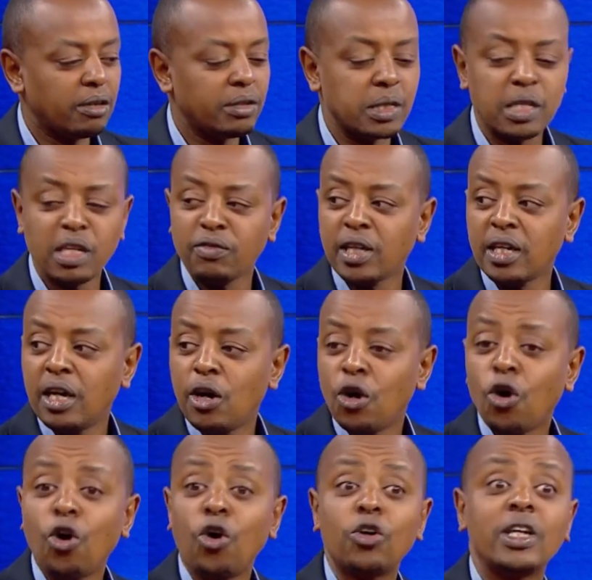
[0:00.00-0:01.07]
receiving,
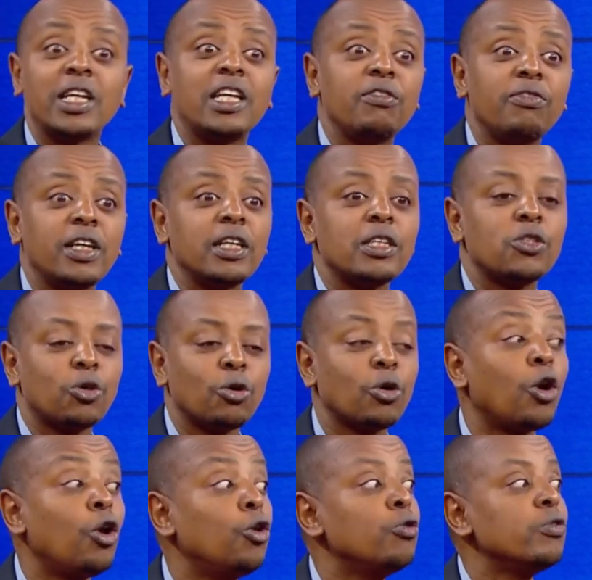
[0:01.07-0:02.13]
or giving
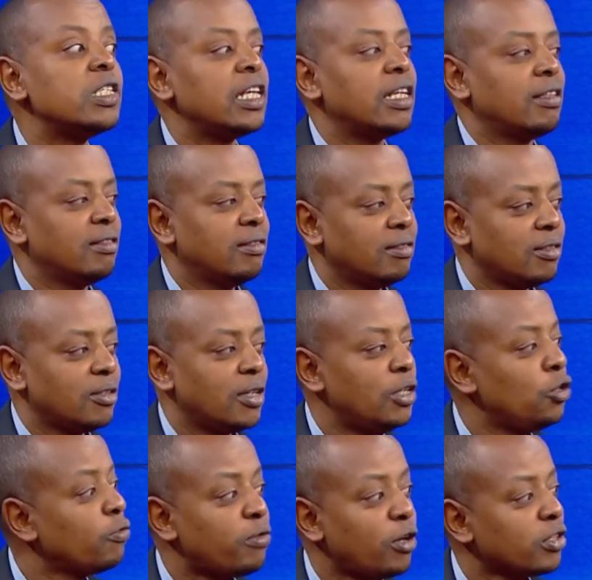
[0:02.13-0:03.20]
stroke losing.
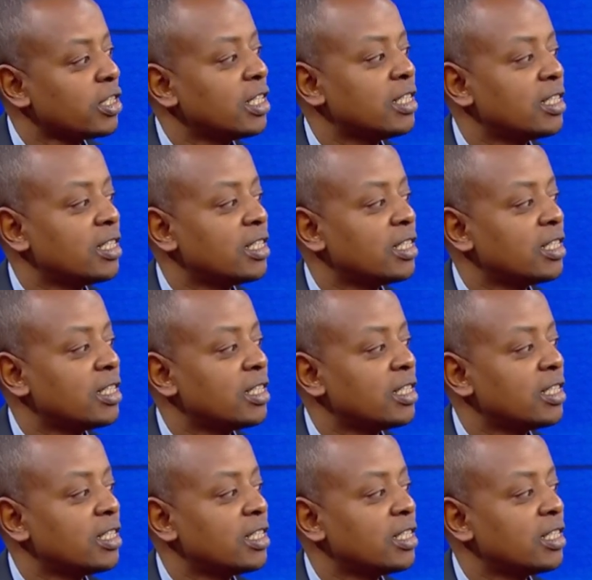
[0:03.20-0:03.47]
You've lost it.